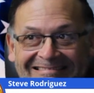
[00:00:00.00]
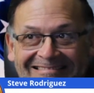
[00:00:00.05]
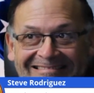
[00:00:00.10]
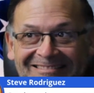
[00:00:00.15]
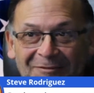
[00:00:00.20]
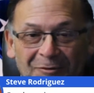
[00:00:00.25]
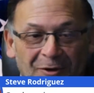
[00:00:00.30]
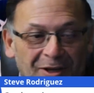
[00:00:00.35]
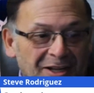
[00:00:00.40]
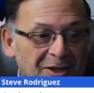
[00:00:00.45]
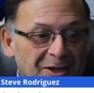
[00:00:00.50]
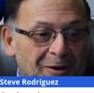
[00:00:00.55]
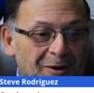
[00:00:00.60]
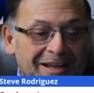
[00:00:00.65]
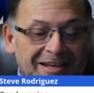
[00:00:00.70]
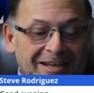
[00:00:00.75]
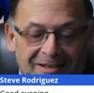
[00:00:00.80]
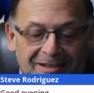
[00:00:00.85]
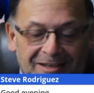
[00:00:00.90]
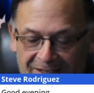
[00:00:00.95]
I'm going to go at
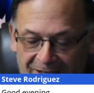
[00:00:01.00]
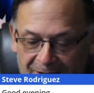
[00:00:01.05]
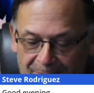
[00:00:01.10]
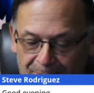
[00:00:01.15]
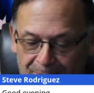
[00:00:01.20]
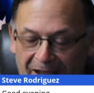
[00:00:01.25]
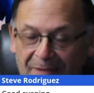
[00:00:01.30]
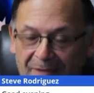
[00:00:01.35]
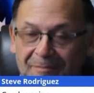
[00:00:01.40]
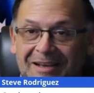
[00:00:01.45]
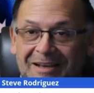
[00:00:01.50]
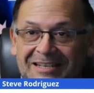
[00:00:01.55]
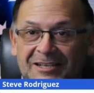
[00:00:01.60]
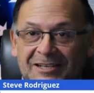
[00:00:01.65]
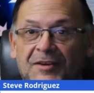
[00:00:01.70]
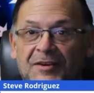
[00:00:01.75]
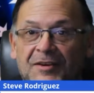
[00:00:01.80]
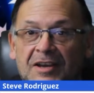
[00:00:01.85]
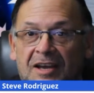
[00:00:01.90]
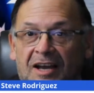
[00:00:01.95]
it by myself.
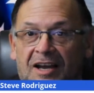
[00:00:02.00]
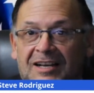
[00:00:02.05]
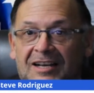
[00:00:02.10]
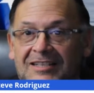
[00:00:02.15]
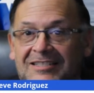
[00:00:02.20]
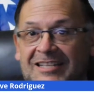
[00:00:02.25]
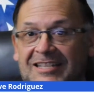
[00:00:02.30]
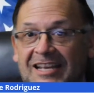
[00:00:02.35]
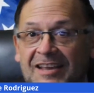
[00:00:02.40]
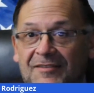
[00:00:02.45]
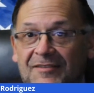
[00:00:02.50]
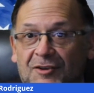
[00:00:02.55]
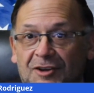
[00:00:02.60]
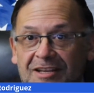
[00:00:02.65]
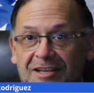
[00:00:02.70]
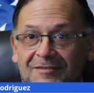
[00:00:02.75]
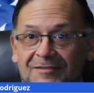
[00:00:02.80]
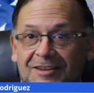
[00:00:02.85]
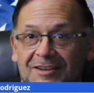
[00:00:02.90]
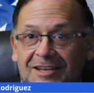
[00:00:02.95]
Steve, good
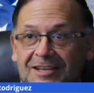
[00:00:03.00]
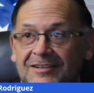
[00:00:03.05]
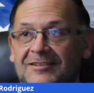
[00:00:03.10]
evening.